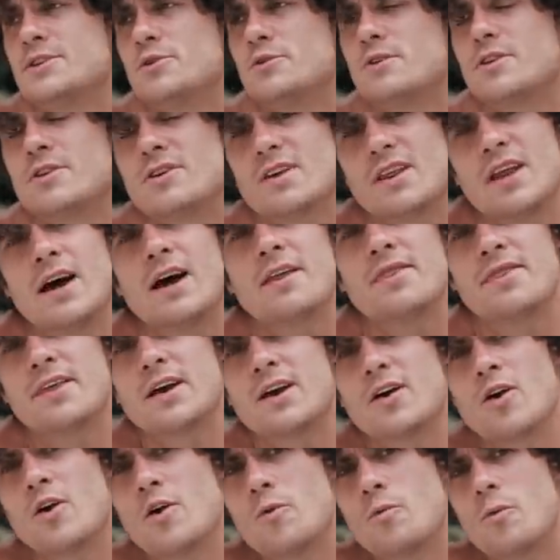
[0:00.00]
I do look at that and
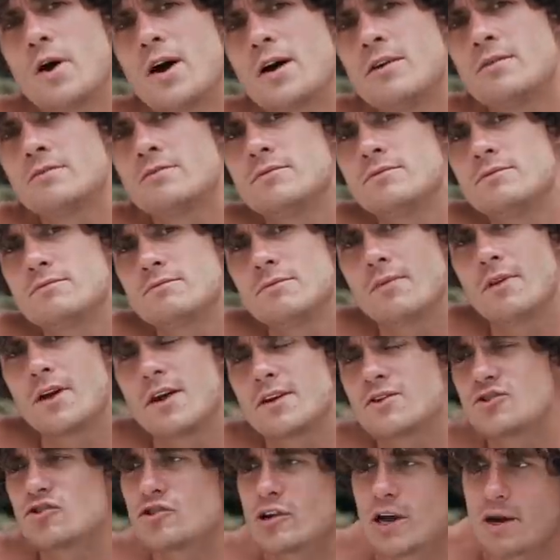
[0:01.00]
think, oh wow,
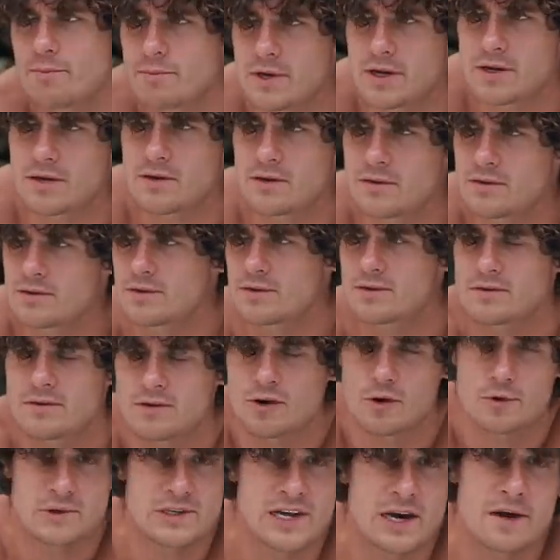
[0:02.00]
like should I be
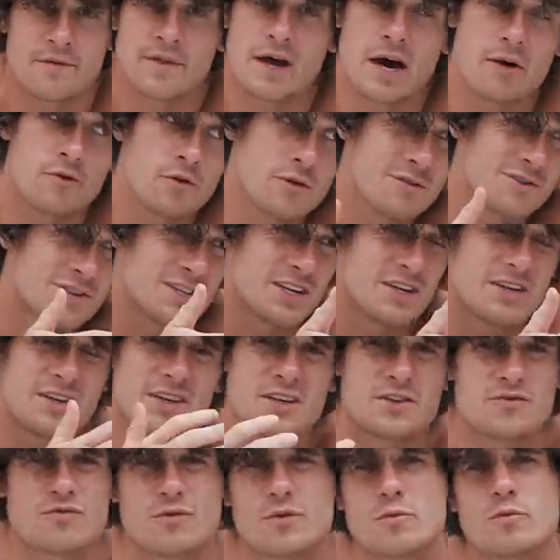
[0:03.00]
going down that route instead of
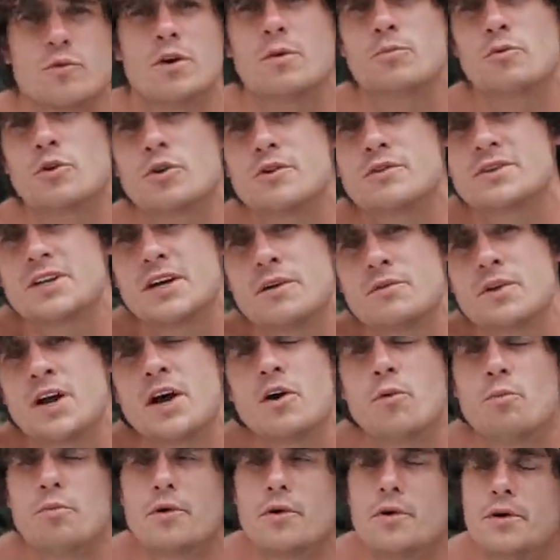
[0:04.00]
this route what I'm going down
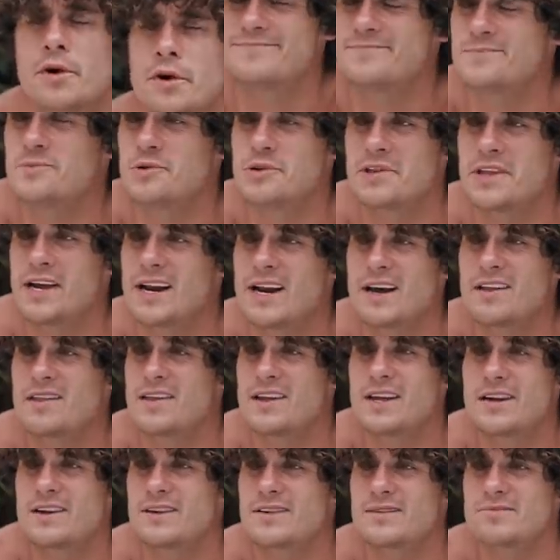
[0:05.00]
now, but but then I
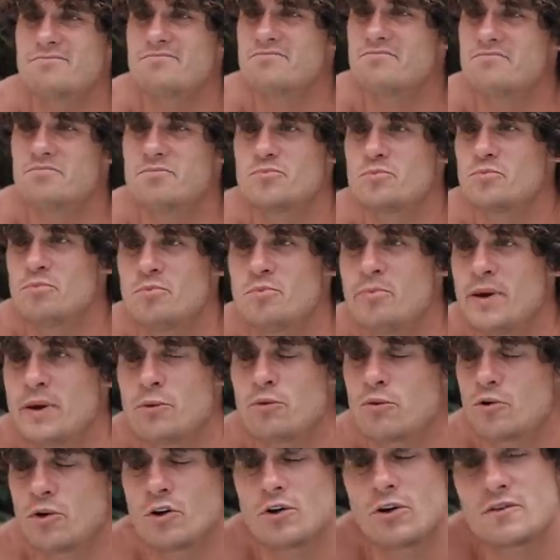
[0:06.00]
think
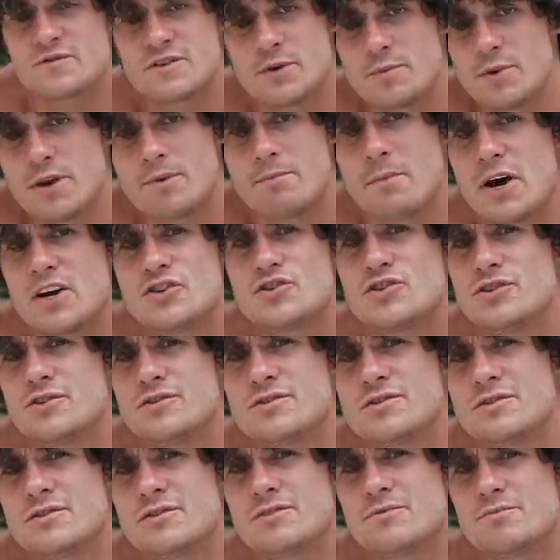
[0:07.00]
people would love to be in my
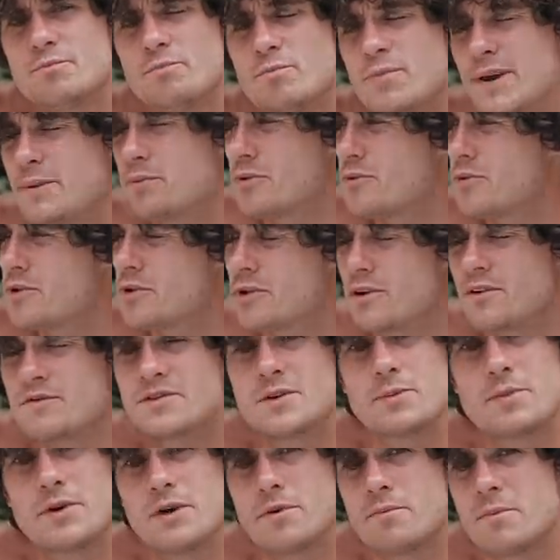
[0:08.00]
shoes. People would love
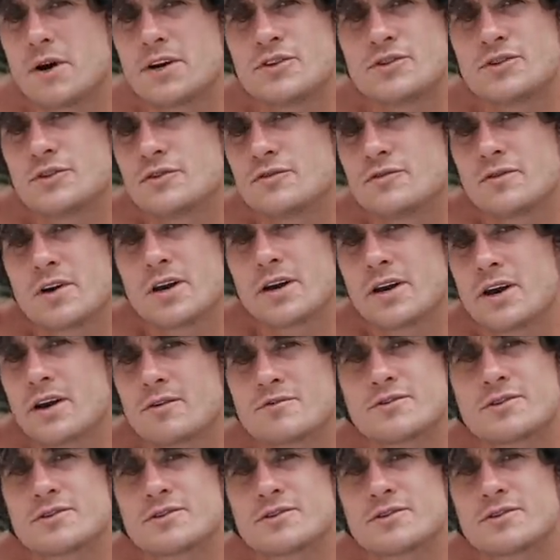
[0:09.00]
to be in my shoes right now.